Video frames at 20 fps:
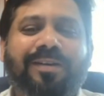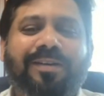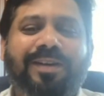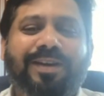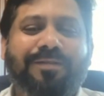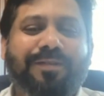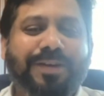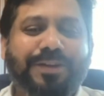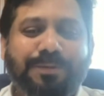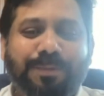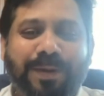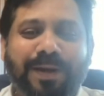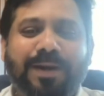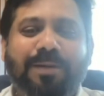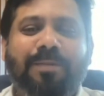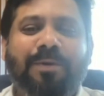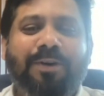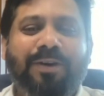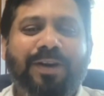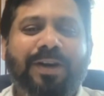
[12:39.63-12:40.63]
if I speak
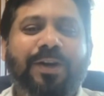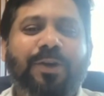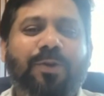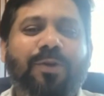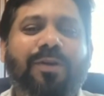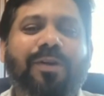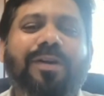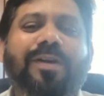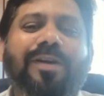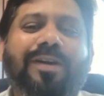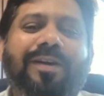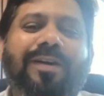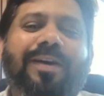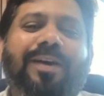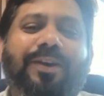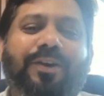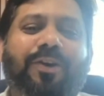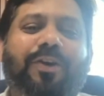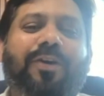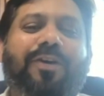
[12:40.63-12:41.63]
about it,
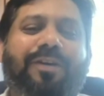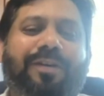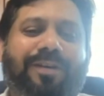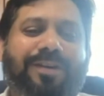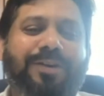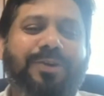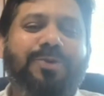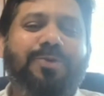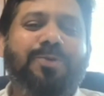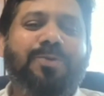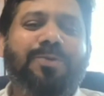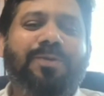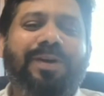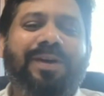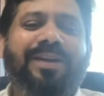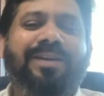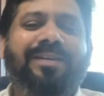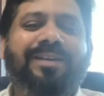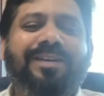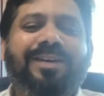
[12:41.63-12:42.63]
you
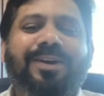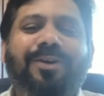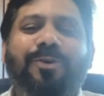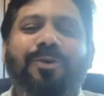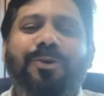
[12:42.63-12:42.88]
in turn are